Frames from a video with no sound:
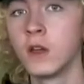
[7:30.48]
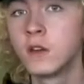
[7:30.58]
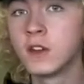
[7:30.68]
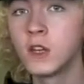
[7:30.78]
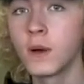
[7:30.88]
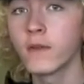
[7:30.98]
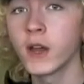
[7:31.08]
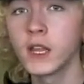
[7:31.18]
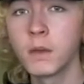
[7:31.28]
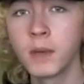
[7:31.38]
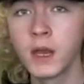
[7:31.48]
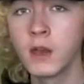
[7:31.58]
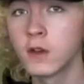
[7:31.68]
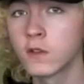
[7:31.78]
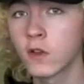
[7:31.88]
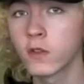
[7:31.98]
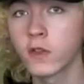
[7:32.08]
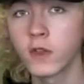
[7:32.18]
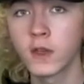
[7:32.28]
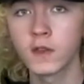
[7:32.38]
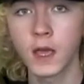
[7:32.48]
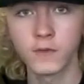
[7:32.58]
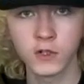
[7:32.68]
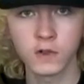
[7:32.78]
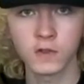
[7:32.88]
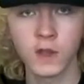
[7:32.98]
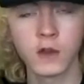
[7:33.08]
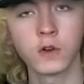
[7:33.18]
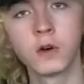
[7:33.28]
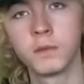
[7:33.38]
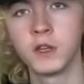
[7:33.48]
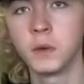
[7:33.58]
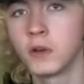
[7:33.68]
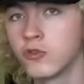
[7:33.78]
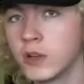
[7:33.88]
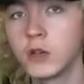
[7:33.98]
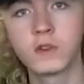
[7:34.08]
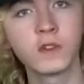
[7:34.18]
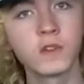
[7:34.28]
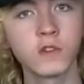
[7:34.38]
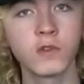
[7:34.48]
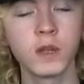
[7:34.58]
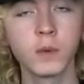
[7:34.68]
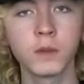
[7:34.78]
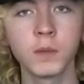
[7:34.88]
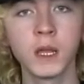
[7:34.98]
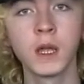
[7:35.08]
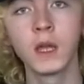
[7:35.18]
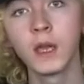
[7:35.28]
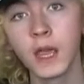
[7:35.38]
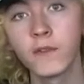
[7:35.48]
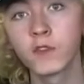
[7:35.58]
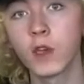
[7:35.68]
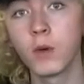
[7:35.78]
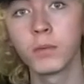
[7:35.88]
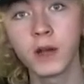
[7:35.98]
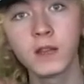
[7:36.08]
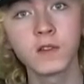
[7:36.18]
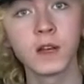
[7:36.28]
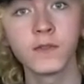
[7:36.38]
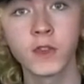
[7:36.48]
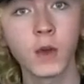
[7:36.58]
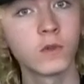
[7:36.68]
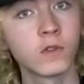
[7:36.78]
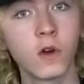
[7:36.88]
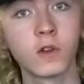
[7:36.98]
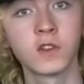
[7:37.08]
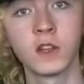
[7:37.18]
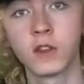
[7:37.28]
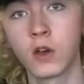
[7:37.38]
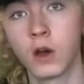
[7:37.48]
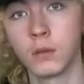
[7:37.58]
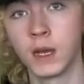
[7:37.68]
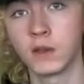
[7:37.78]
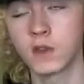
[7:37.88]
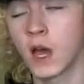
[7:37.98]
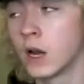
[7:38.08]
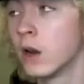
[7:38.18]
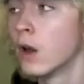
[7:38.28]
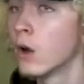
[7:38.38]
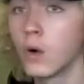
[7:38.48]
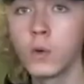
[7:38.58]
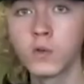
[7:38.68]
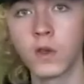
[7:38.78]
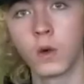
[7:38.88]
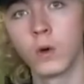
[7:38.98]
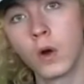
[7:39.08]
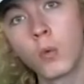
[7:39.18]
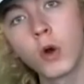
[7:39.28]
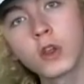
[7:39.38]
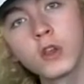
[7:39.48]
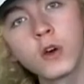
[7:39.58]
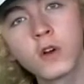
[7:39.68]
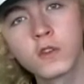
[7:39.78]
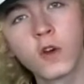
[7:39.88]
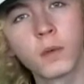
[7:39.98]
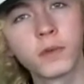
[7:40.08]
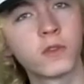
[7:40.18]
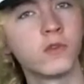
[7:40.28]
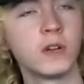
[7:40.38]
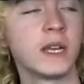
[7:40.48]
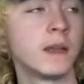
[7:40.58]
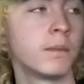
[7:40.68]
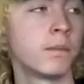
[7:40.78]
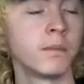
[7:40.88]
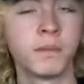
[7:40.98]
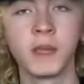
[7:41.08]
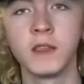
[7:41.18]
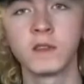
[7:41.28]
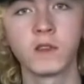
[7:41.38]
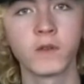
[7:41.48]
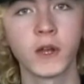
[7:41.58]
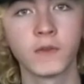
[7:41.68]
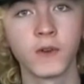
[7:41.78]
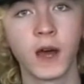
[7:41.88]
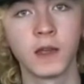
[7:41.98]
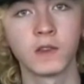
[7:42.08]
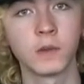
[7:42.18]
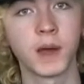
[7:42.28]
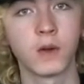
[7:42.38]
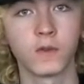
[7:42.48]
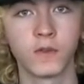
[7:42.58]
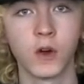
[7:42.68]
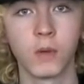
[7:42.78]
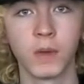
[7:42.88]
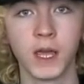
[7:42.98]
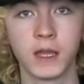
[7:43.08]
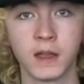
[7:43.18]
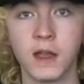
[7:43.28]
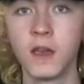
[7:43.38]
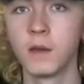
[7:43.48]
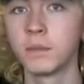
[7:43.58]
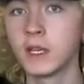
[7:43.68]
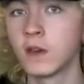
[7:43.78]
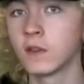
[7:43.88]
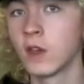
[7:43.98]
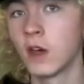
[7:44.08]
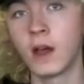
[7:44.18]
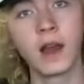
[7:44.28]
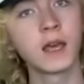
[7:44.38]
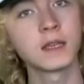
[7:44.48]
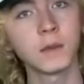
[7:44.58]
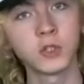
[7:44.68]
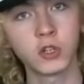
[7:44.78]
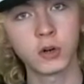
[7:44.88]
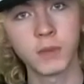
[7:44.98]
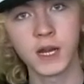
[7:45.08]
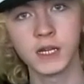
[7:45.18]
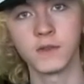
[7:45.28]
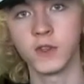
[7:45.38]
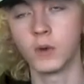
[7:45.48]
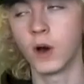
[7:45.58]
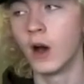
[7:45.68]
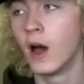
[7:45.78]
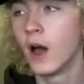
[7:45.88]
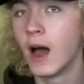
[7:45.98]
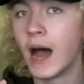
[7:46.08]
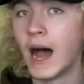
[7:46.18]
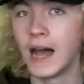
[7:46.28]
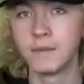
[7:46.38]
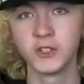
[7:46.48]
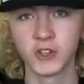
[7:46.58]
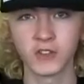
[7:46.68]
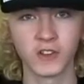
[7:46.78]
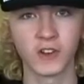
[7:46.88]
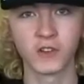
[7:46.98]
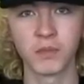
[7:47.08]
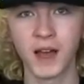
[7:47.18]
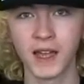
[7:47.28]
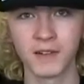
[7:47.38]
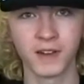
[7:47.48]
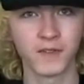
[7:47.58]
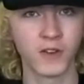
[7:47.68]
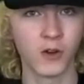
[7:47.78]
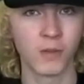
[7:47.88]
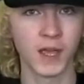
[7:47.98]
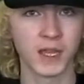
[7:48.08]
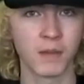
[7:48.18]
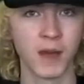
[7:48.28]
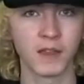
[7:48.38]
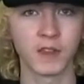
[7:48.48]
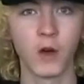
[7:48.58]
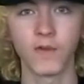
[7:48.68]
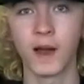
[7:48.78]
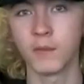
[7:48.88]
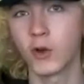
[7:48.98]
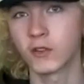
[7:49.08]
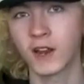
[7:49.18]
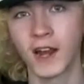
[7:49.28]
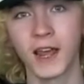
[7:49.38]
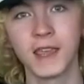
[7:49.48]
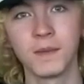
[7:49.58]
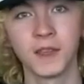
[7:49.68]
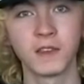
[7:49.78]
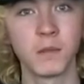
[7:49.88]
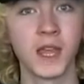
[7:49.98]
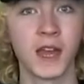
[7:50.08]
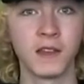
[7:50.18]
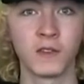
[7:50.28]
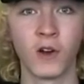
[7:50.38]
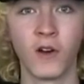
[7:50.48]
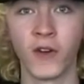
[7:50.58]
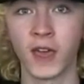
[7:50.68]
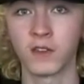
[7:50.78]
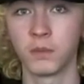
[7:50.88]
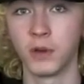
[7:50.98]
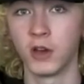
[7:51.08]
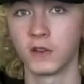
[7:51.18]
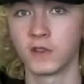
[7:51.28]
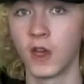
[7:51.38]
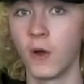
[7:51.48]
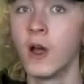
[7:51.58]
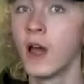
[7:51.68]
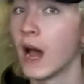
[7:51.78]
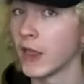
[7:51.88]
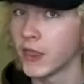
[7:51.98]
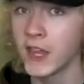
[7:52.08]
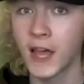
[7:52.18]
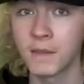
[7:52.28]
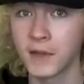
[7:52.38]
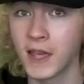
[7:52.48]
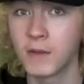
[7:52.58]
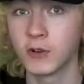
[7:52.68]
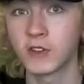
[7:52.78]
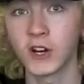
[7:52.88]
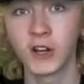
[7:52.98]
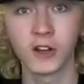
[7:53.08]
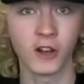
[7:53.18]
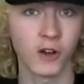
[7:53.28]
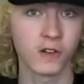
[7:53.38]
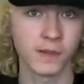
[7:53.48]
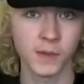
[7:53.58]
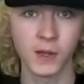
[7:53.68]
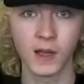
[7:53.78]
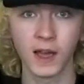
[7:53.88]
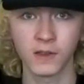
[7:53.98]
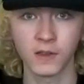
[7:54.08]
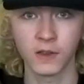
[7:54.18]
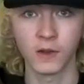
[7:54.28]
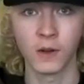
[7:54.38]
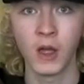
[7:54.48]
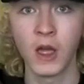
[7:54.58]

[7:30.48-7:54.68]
Do you have any opinions on the things I've just said, or do you agree or disagree with me? If so, please leave those thoughts in the comments. And also, what are your top 3 pieces of advice about filmmaking? Because, like I'm sure many of you are, I'm just an aspiring filmmaker myself. I'm not claiming to be any sort of expert, so I think I'd be able to learn a lot from you guys too.